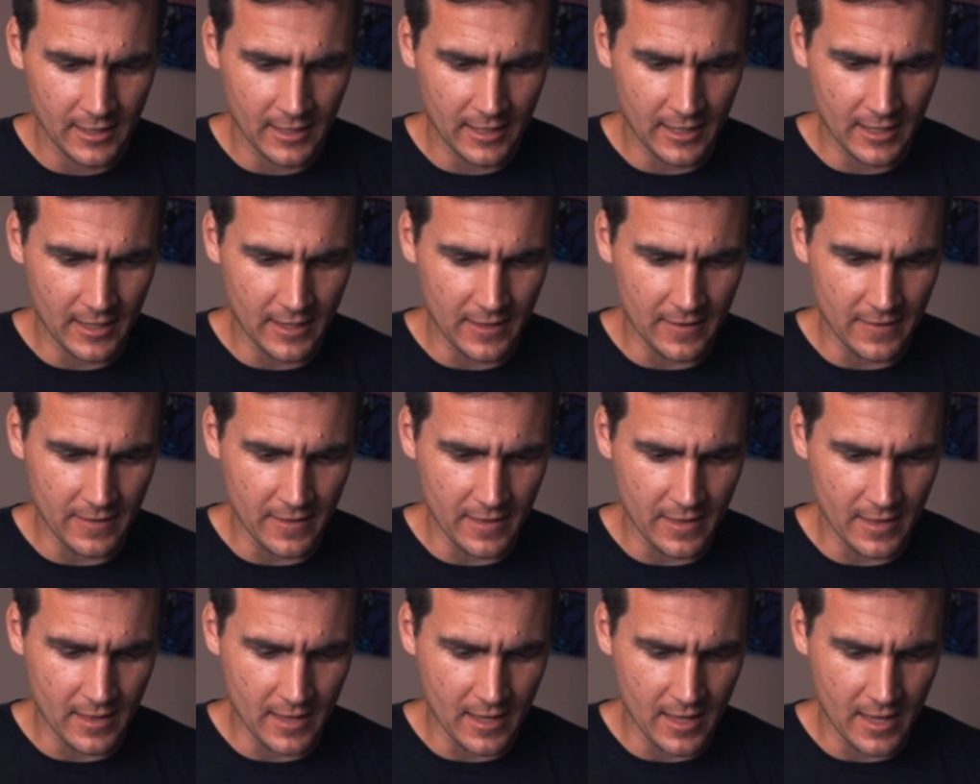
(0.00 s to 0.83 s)
And
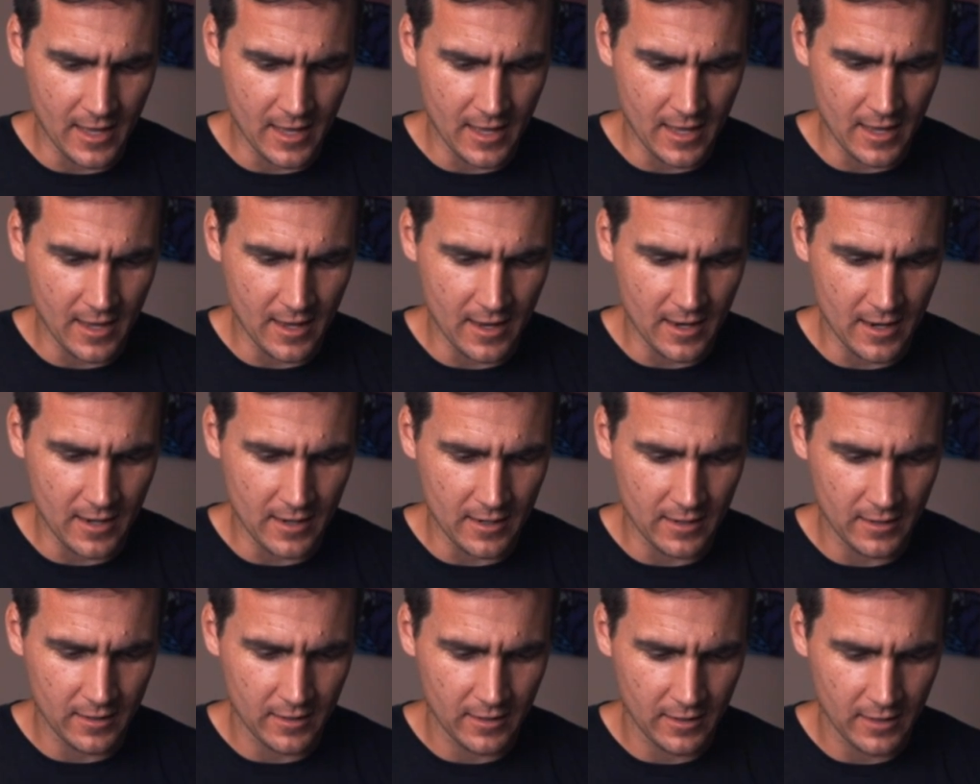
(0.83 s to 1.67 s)

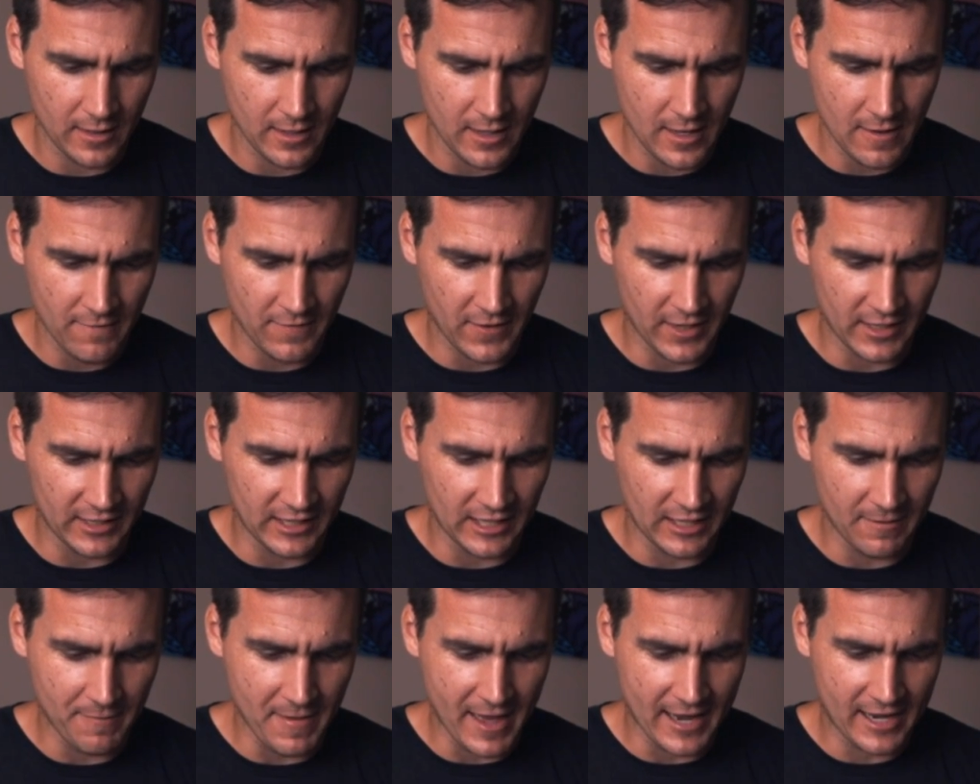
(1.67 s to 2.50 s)
then if I
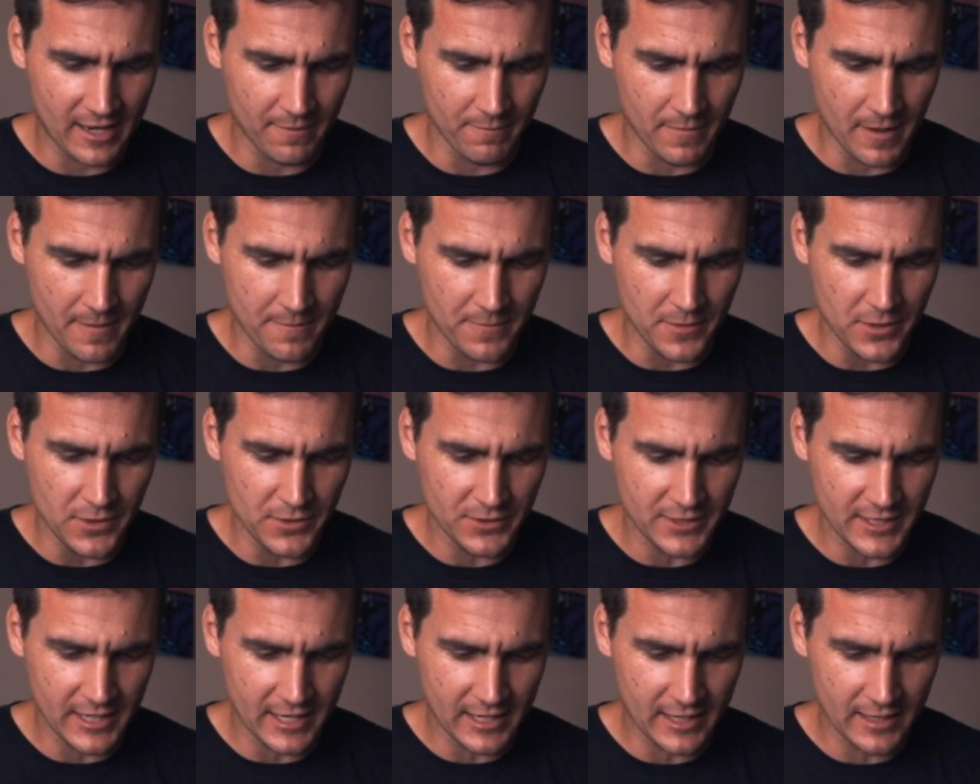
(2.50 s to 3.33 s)
click back on my
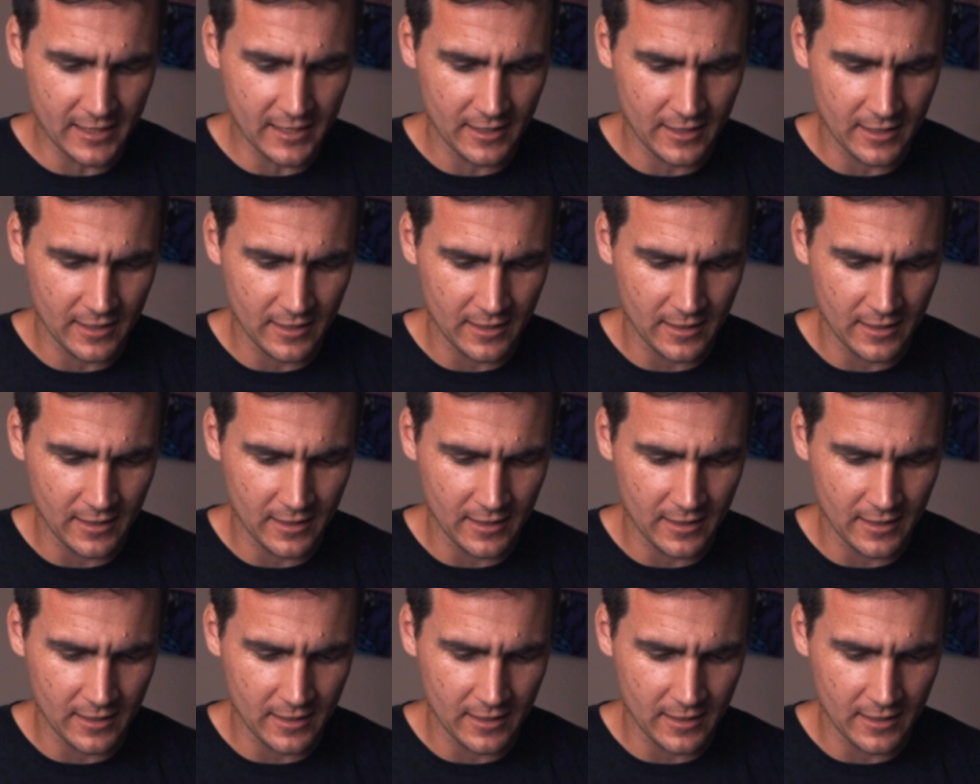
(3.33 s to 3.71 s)
music,